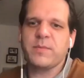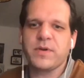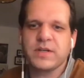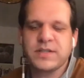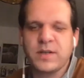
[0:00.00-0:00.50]

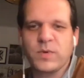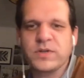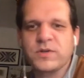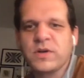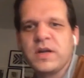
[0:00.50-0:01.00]
but I still
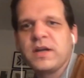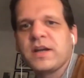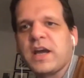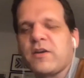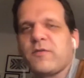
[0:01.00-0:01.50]
want to
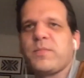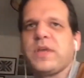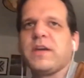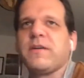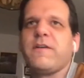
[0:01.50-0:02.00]
kind of
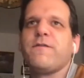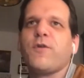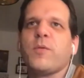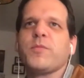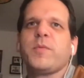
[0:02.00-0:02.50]
be
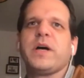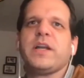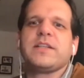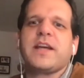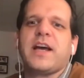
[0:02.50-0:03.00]
informed by
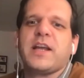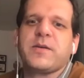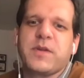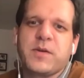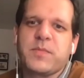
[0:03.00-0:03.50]
this guy,
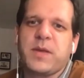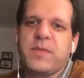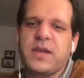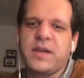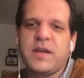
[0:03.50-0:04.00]
and
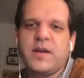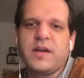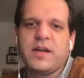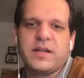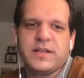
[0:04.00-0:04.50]
maybe
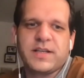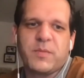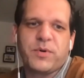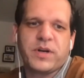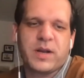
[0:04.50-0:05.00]
at
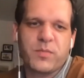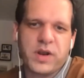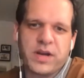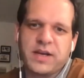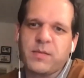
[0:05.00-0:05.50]
some point I'm
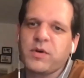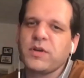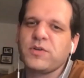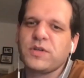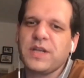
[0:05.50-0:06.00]
ready and I'm
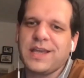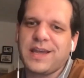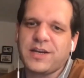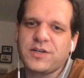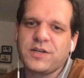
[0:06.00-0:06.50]
going to take
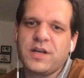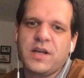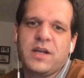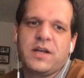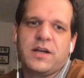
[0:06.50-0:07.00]
action.
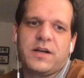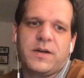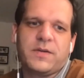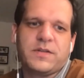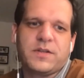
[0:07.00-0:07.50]

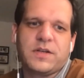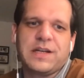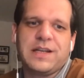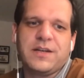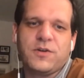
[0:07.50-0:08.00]
So the
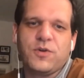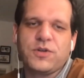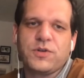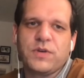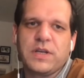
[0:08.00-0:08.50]
lead
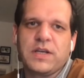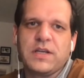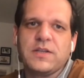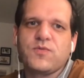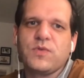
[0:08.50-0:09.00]
nurturing
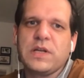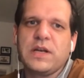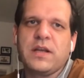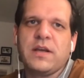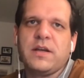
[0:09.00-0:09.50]
is
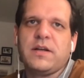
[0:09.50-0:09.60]
really